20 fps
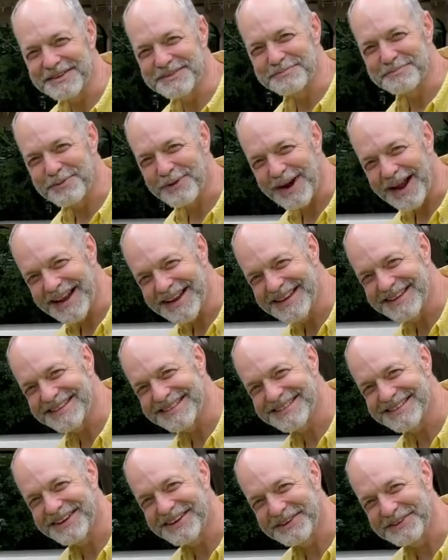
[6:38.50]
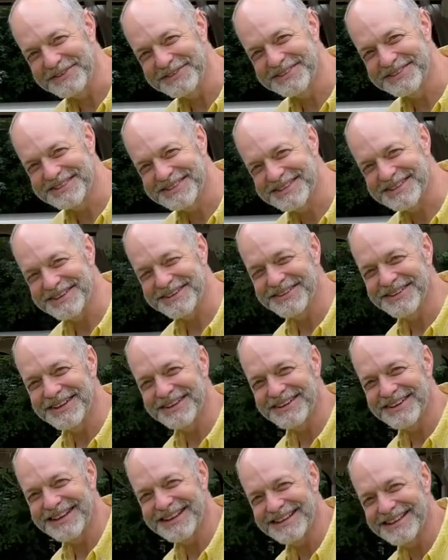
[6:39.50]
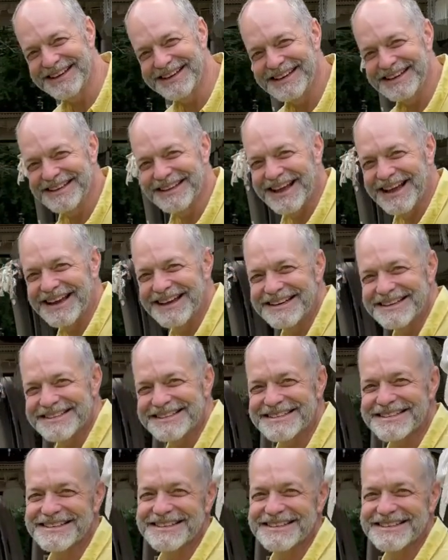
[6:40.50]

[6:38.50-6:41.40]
bracket to hold 2 little LED lights.